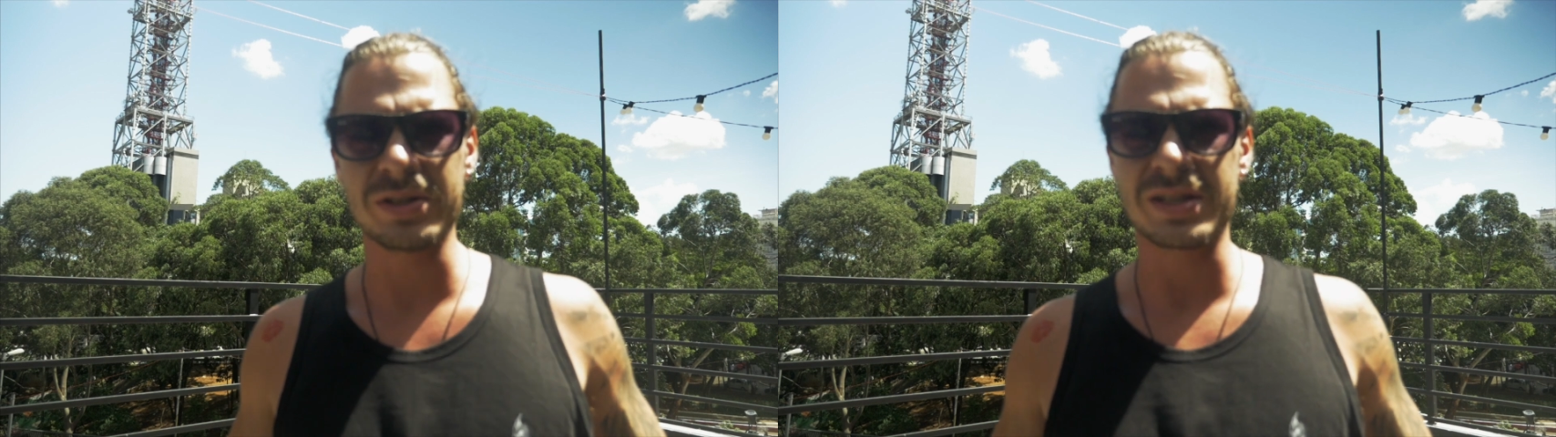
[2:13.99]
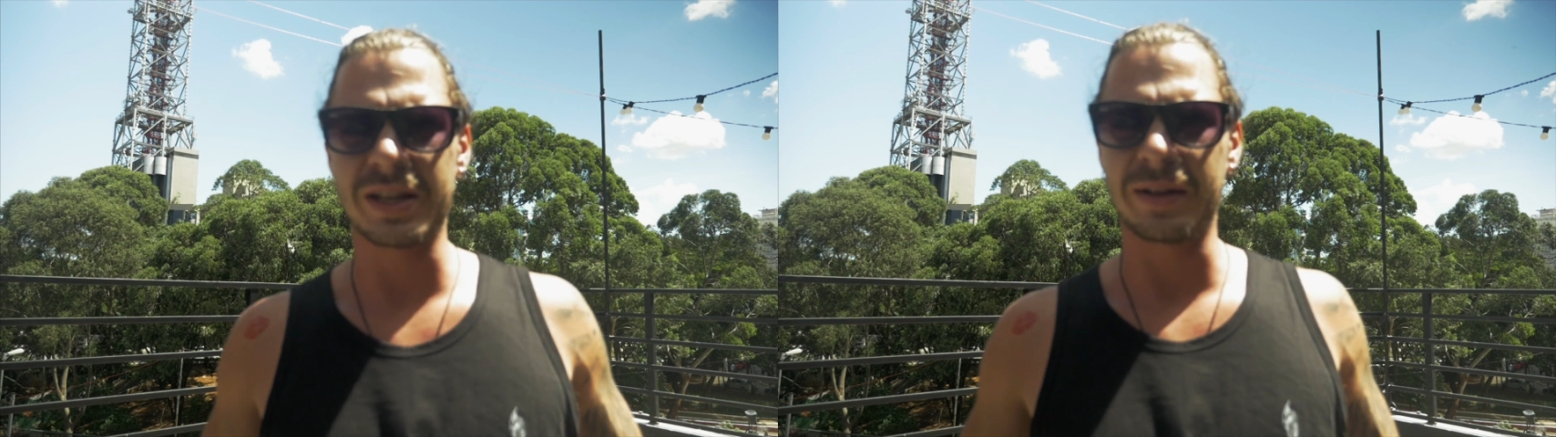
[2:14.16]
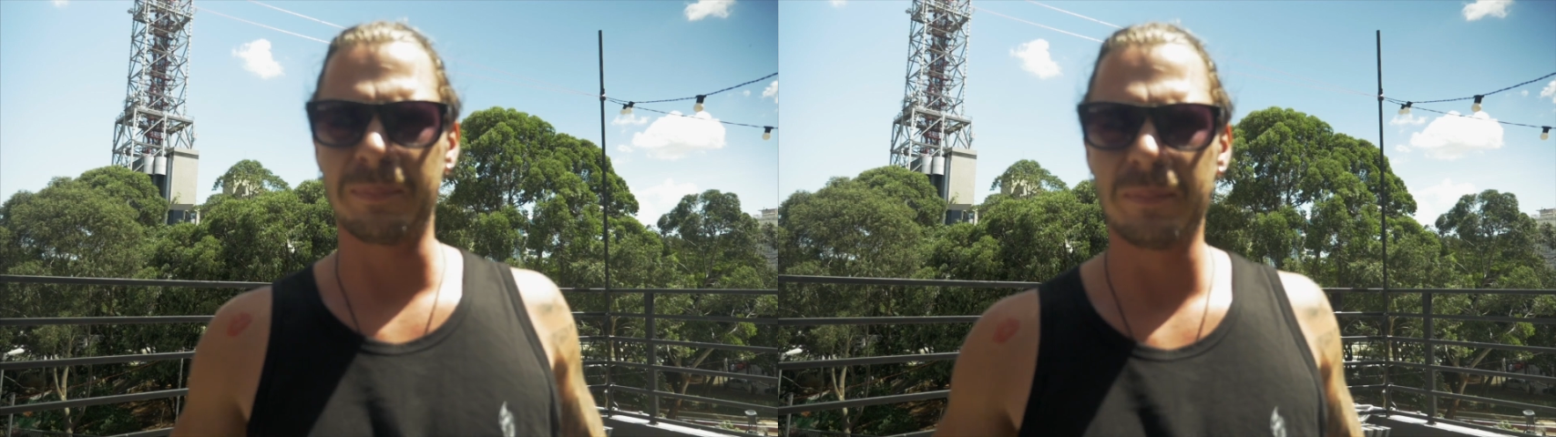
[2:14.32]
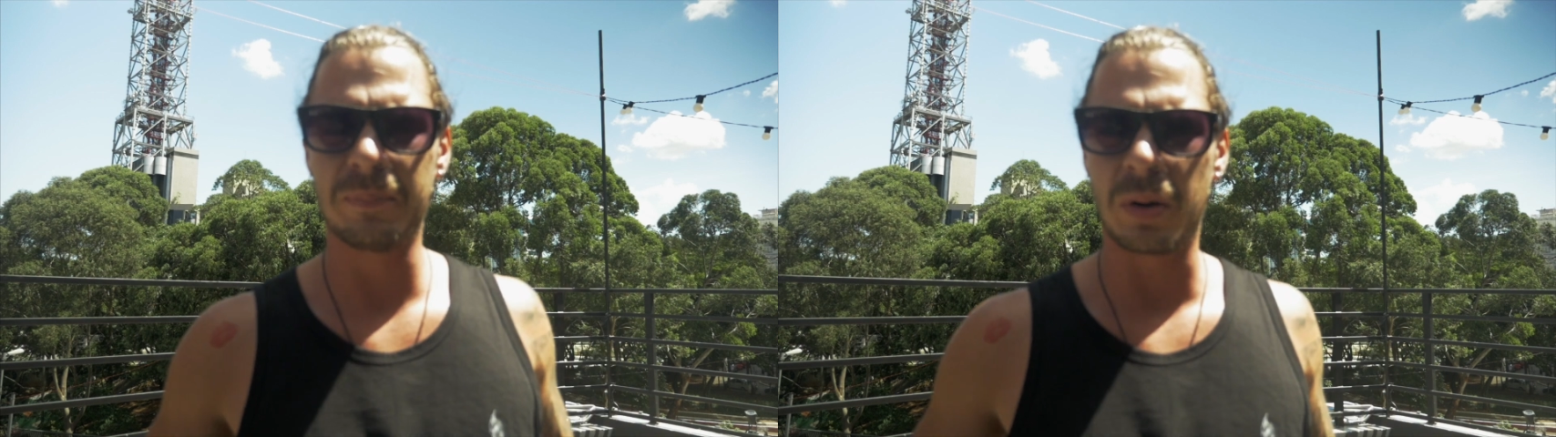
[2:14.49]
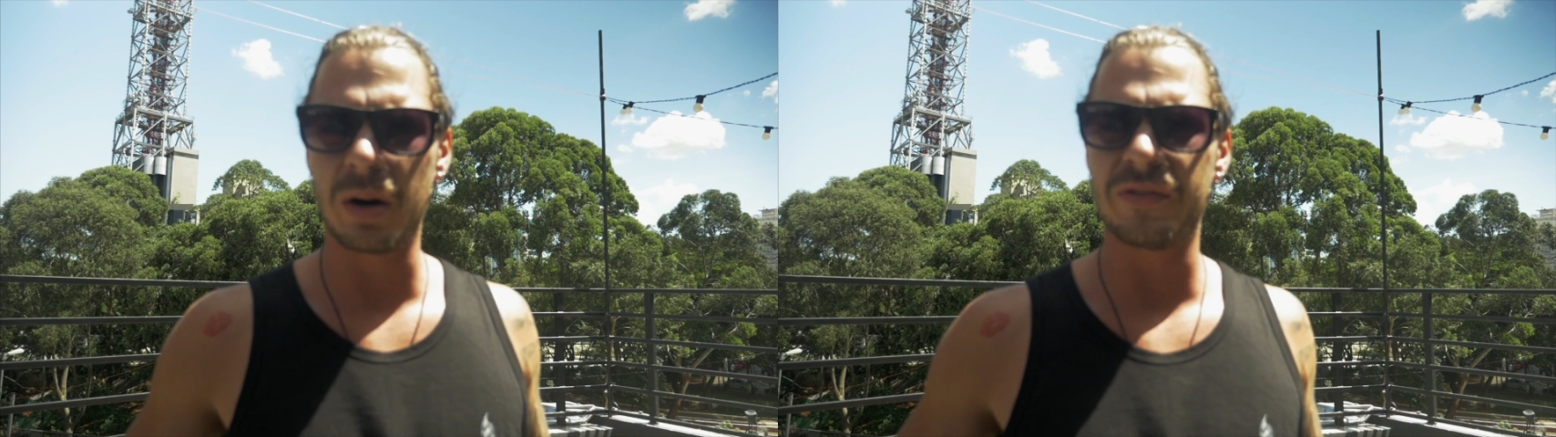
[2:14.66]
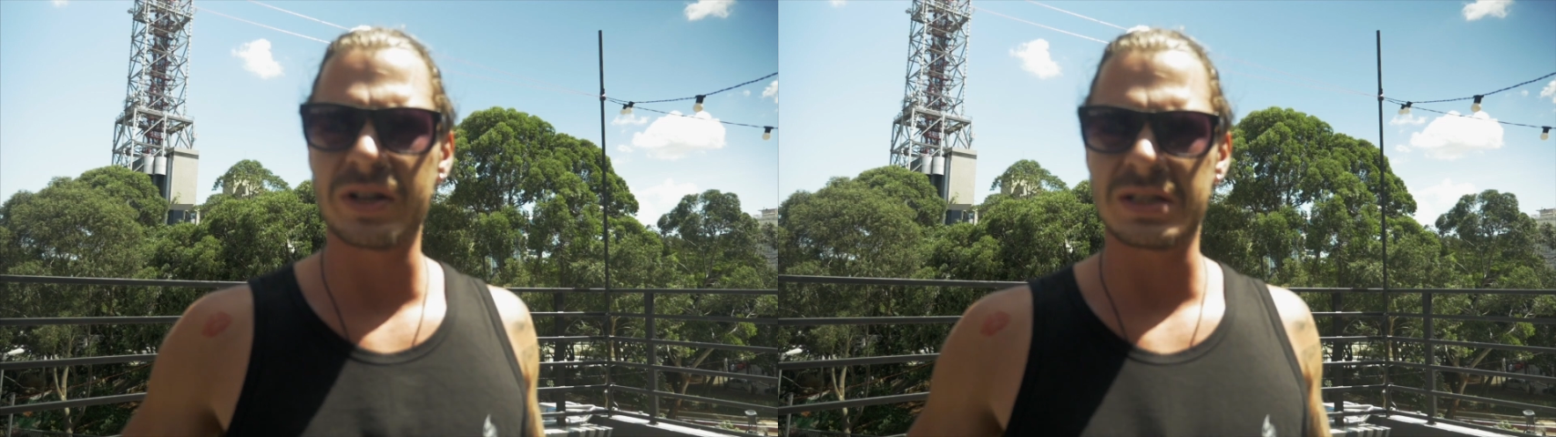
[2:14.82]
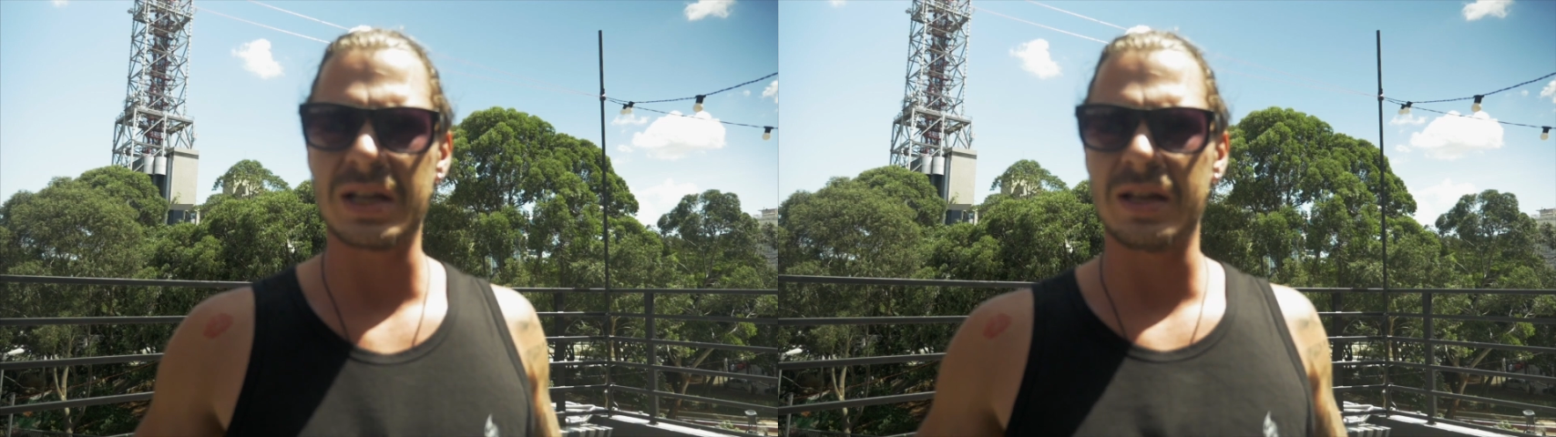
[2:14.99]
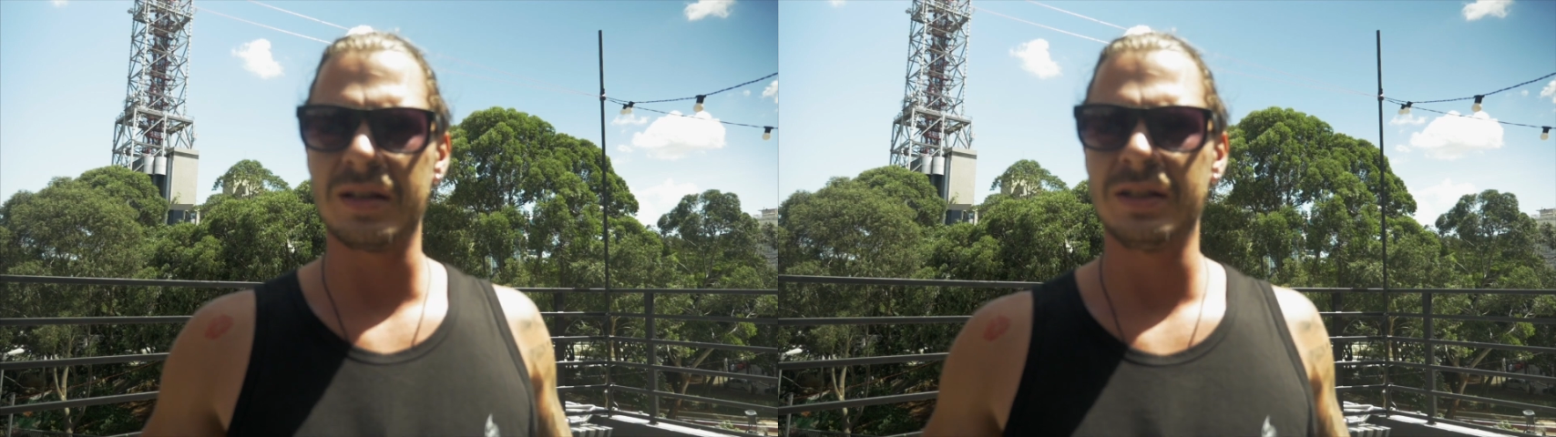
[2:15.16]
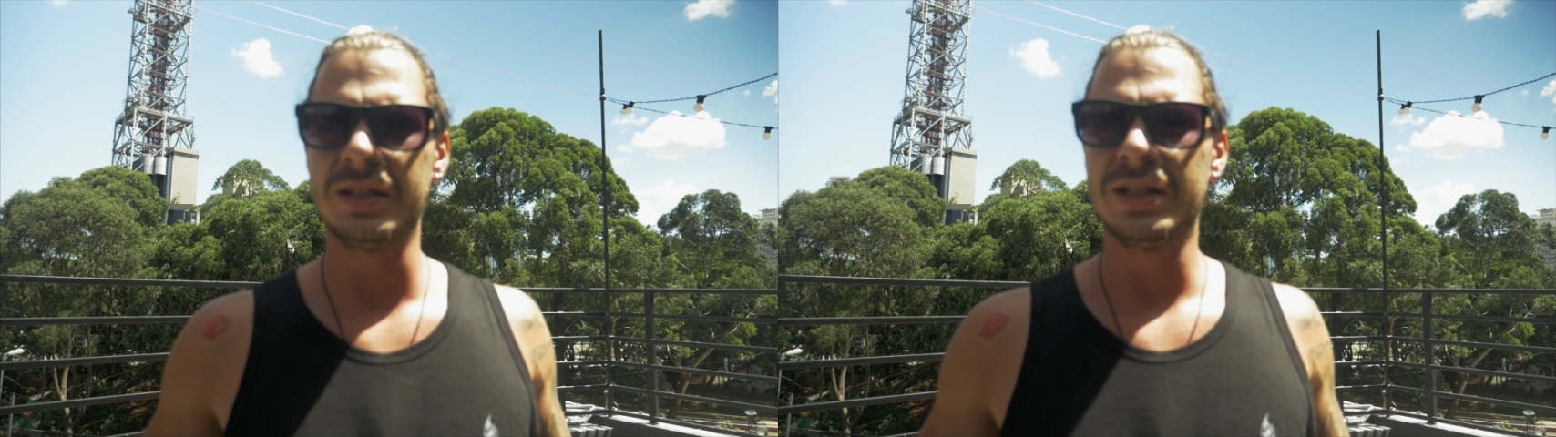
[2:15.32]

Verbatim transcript: it's like a perfect day